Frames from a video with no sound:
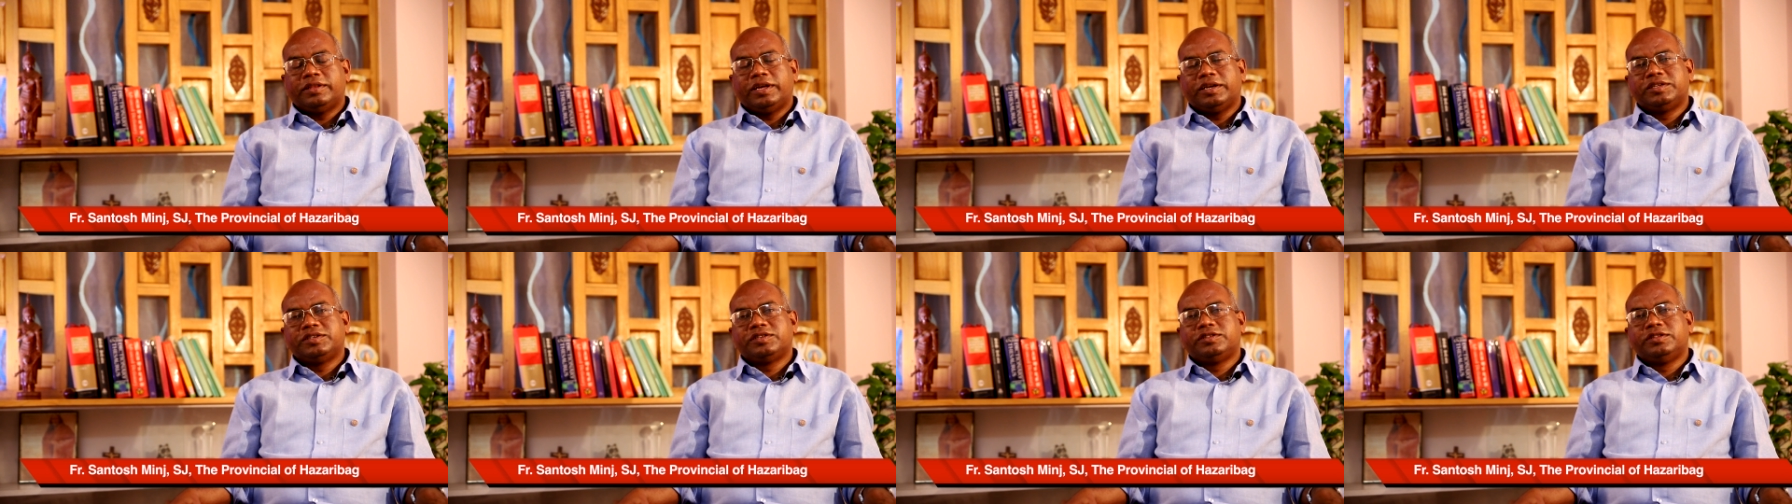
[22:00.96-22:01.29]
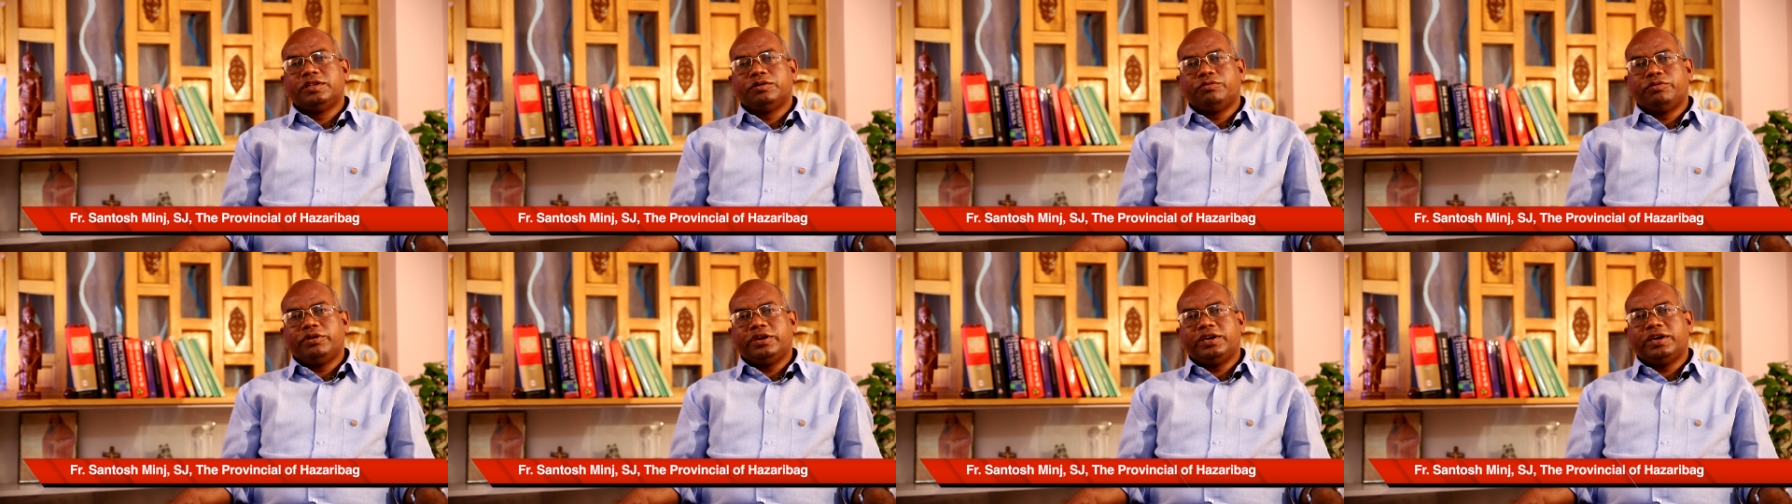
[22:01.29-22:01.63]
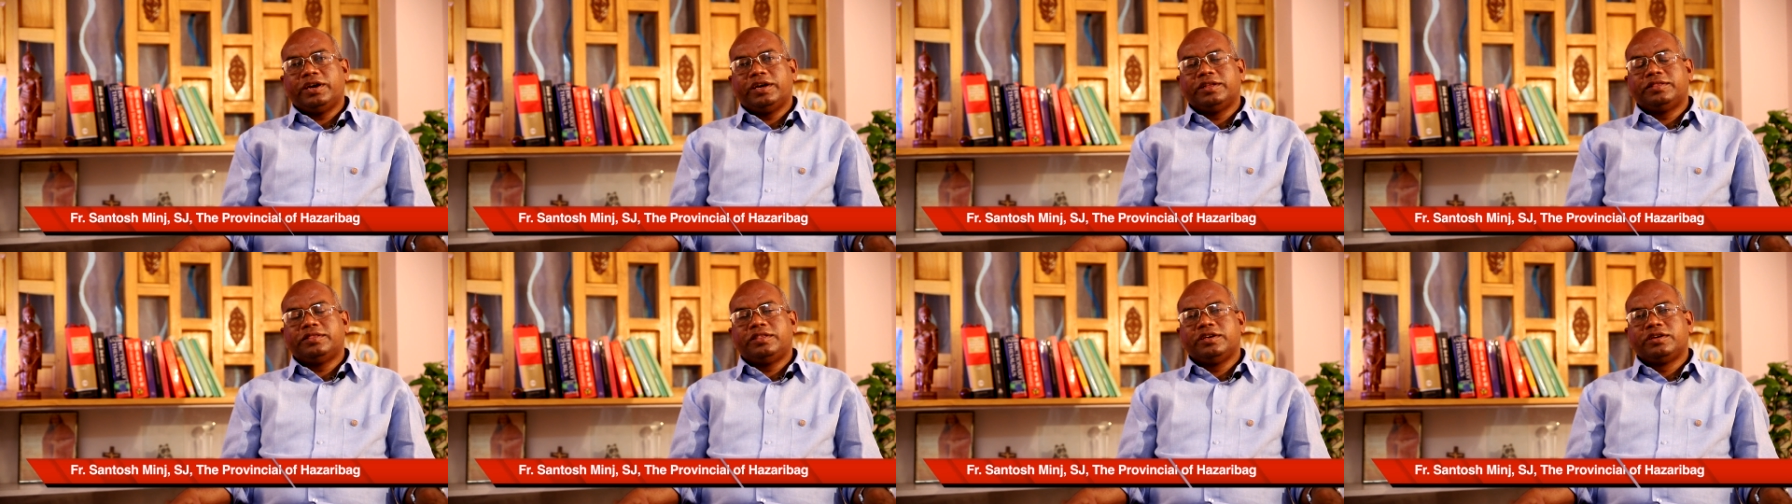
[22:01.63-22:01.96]
that is the
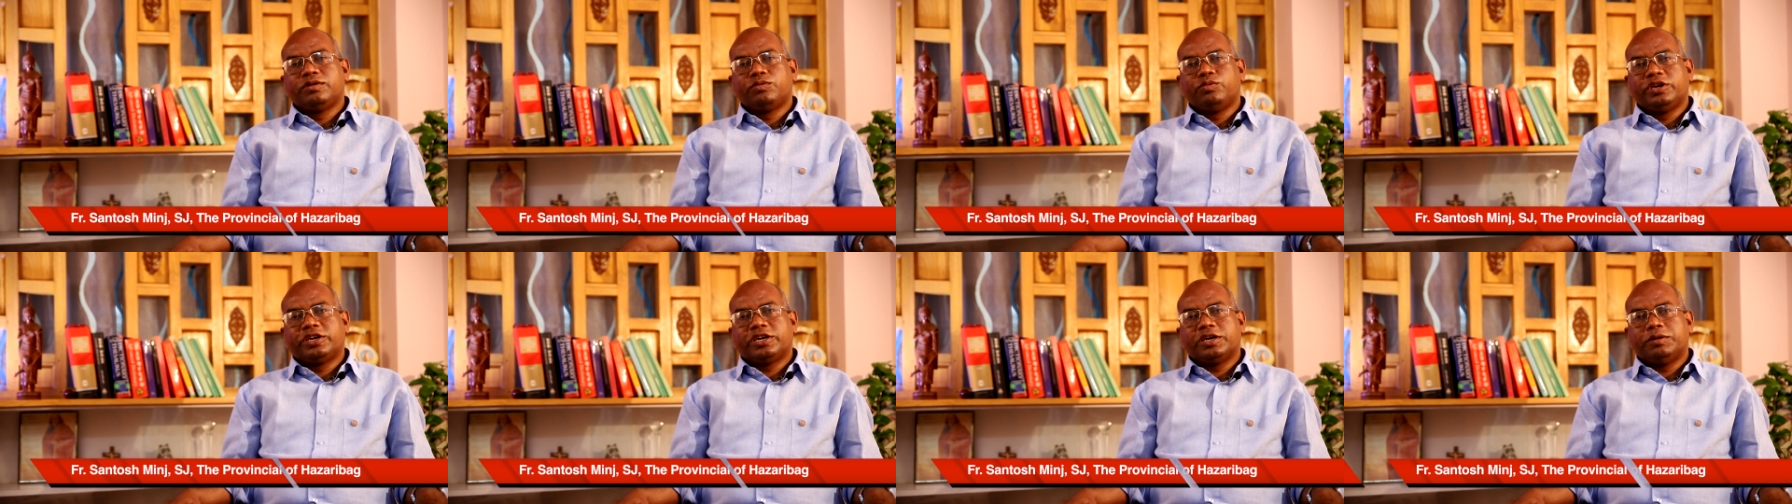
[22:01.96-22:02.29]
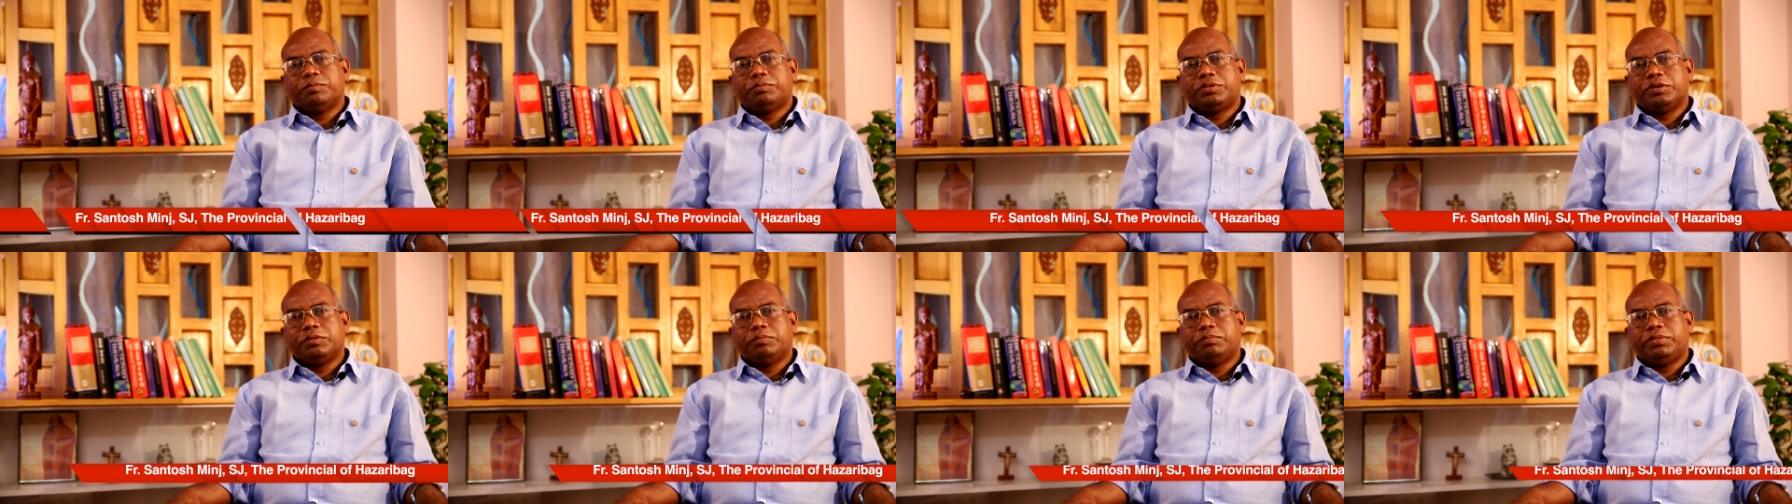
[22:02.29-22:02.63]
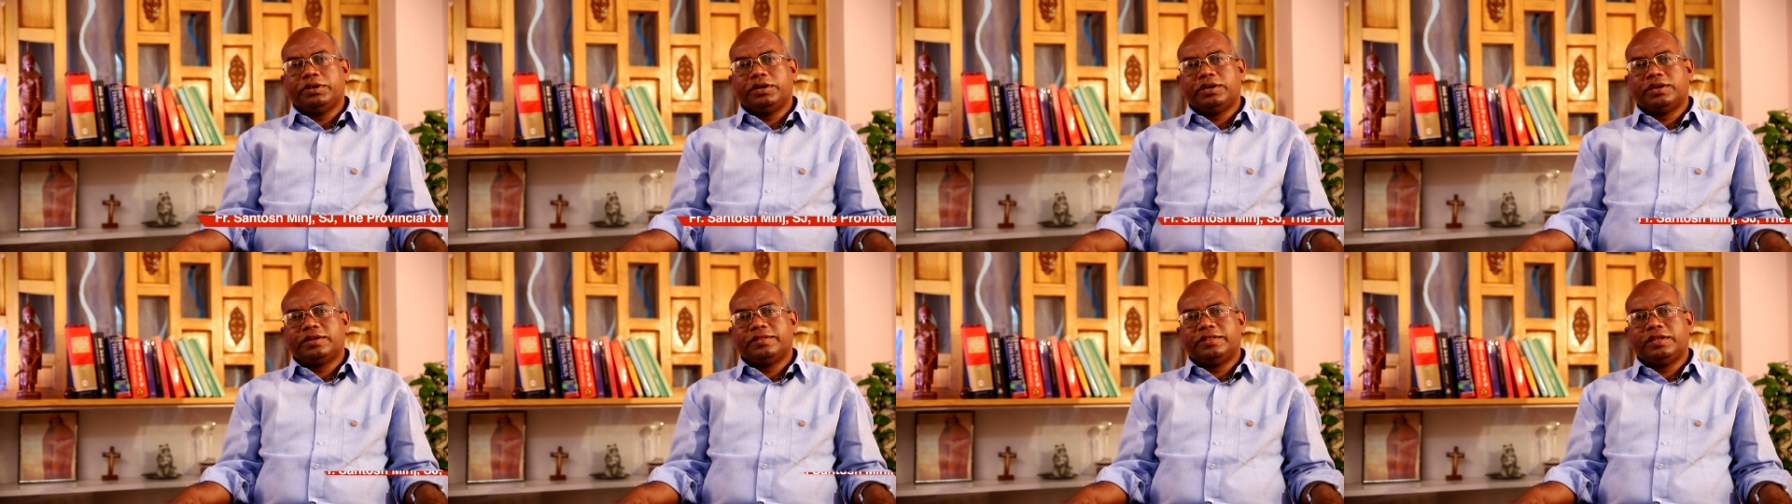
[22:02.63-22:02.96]
way I think we can
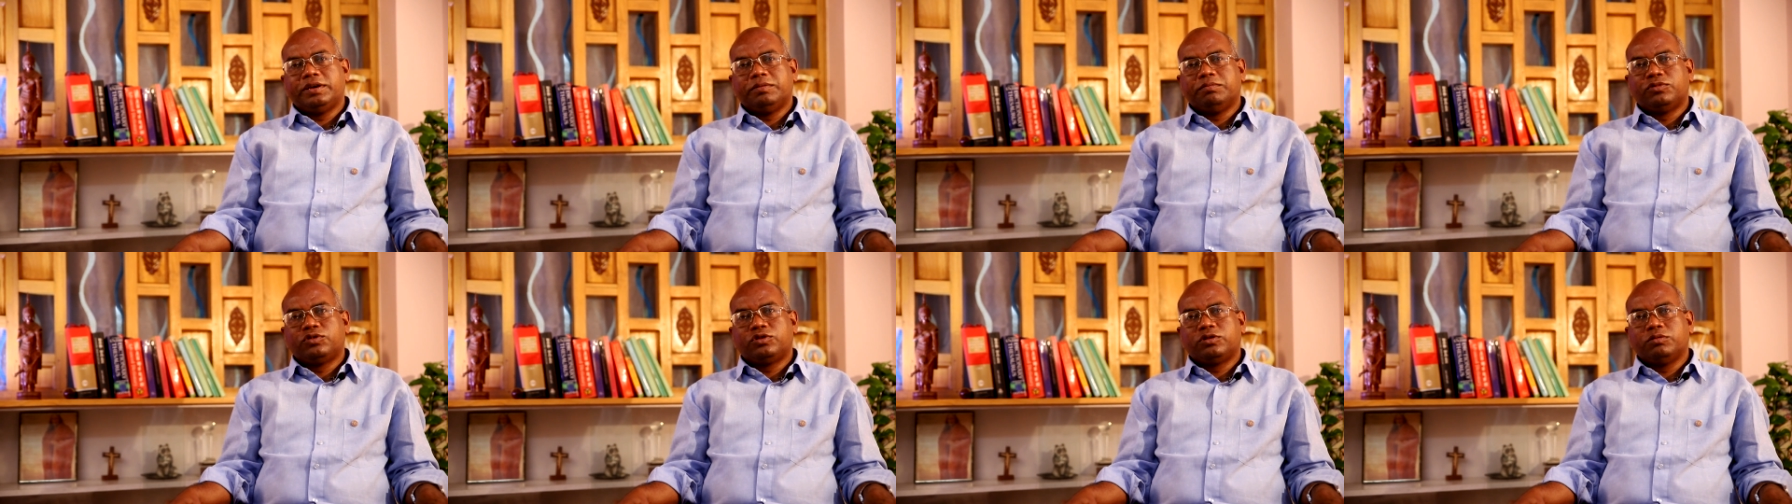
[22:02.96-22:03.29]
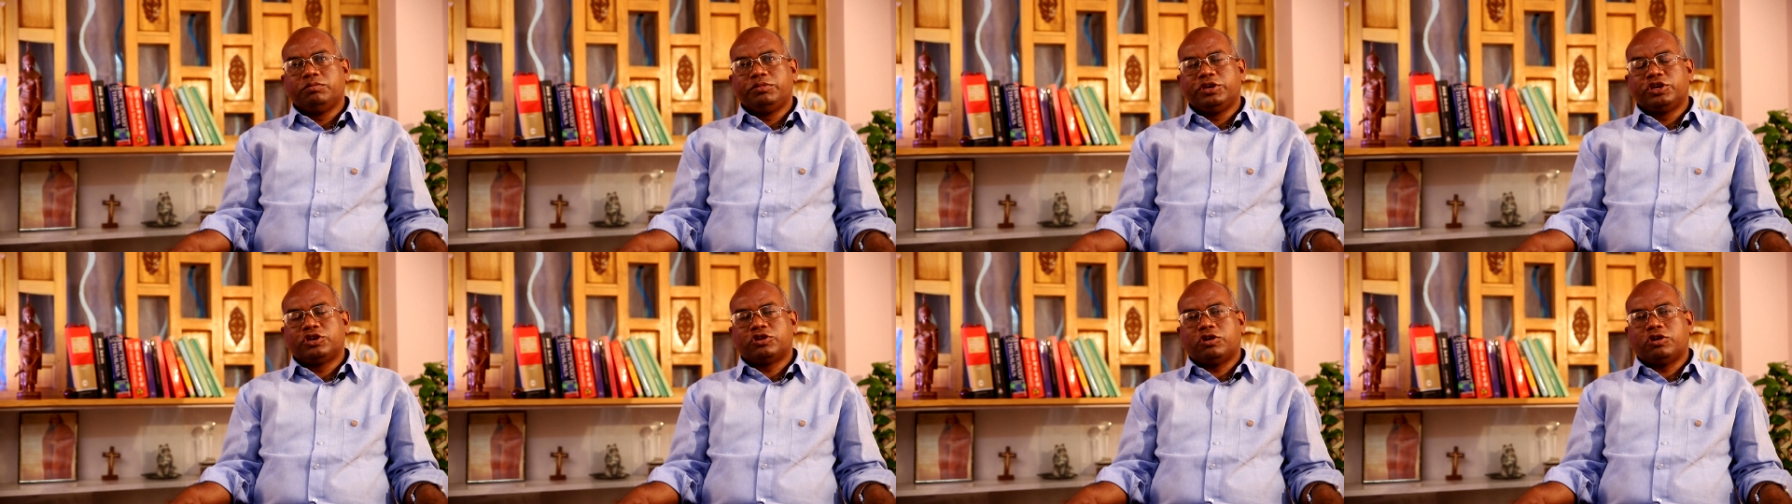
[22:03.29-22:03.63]
prepare them to be